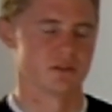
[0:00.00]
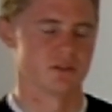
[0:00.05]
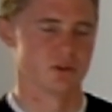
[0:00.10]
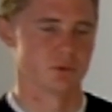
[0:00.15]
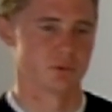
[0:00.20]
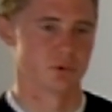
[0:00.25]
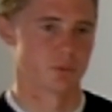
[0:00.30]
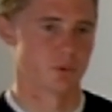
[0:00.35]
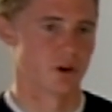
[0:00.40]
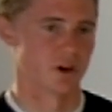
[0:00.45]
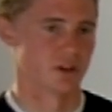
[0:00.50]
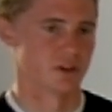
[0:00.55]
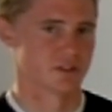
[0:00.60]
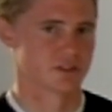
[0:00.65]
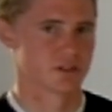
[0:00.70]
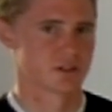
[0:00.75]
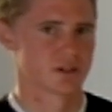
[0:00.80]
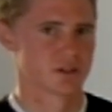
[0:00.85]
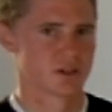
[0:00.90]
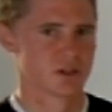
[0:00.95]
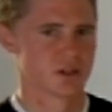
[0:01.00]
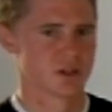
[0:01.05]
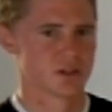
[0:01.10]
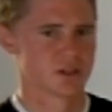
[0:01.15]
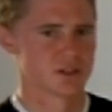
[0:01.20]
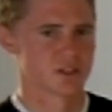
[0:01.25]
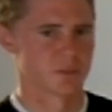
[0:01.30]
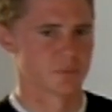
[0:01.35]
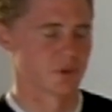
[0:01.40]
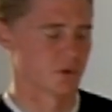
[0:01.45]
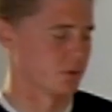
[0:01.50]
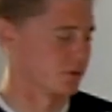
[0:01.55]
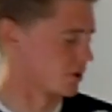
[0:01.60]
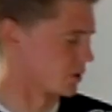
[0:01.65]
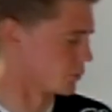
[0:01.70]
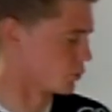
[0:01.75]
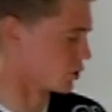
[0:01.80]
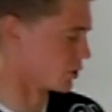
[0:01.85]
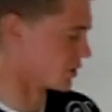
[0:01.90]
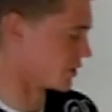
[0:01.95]
you would want something with
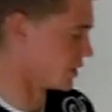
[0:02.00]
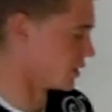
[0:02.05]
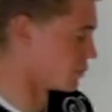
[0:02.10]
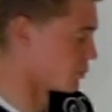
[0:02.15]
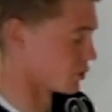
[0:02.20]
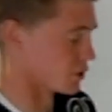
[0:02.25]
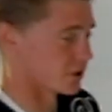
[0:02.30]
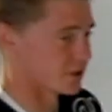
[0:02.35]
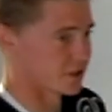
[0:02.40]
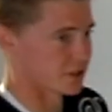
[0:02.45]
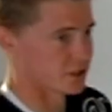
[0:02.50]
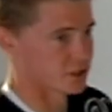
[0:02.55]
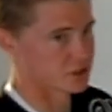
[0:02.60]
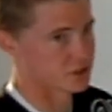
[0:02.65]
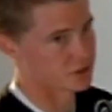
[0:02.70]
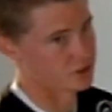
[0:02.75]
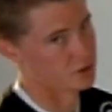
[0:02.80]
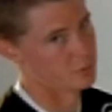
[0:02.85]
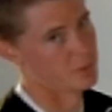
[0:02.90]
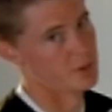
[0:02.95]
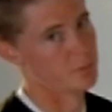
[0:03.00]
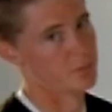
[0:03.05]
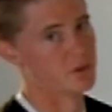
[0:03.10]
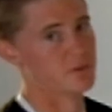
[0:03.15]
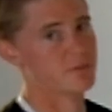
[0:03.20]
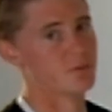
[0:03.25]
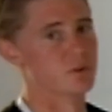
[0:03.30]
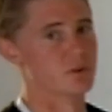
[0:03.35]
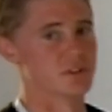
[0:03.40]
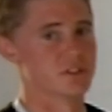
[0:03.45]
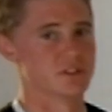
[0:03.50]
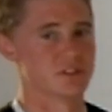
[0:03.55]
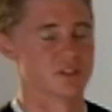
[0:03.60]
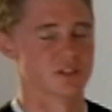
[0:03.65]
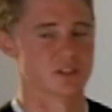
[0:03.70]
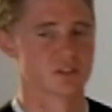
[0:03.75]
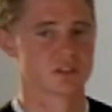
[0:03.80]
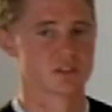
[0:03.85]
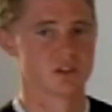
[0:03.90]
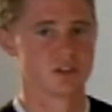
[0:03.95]
a more deeper dish, you know, maybe a
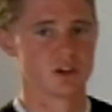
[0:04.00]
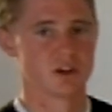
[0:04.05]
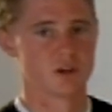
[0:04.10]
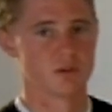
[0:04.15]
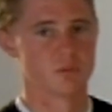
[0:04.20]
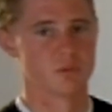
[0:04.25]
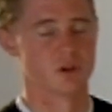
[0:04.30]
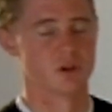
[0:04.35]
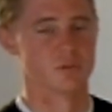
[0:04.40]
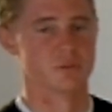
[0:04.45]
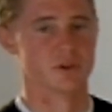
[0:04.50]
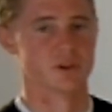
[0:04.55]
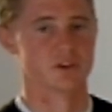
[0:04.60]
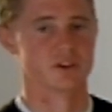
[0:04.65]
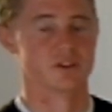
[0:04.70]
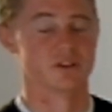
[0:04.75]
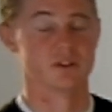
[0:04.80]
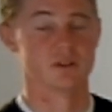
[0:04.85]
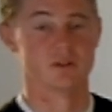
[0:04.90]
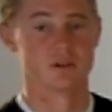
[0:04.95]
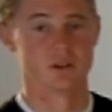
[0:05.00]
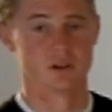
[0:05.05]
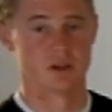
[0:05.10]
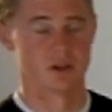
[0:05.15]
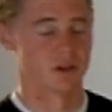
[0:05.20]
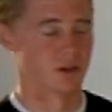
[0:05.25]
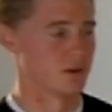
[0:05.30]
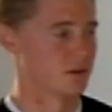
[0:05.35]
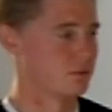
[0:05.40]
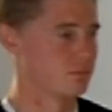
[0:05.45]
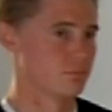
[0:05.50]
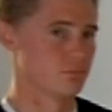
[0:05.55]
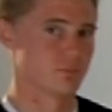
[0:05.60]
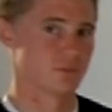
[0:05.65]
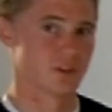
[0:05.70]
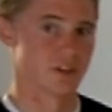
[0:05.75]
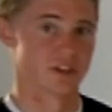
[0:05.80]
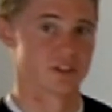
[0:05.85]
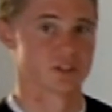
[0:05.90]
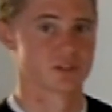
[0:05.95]
46 millimeter
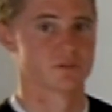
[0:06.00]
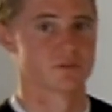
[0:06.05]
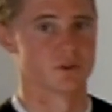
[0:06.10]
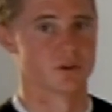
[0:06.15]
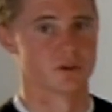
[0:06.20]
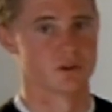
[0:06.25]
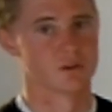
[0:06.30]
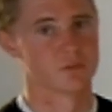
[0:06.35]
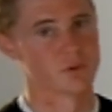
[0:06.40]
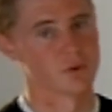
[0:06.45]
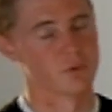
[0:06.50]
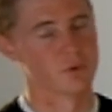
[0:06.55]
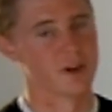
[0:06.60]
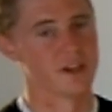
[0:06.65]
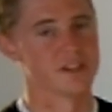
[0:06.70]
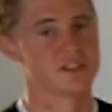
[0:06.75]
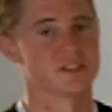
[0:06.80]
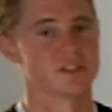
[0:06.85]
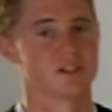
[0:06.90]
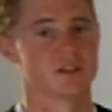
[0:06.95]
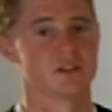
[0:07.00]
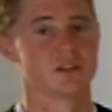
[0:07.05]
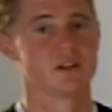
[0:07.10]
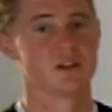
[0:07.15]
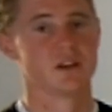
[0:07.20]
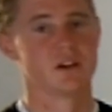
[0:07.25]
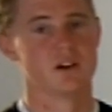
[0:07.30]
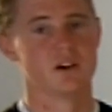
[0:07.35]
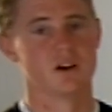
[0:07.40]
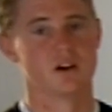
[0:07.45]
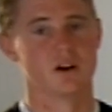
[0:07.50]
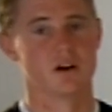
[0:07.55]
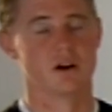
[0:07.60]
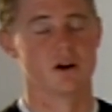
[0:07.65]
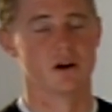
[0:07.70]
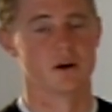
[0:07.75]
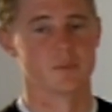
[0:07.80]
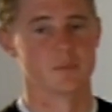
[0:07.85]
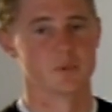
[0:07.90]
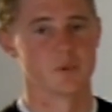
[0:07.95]
dish for racing,
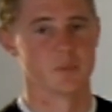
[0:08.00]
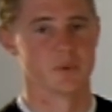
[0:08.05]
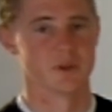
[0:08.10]
to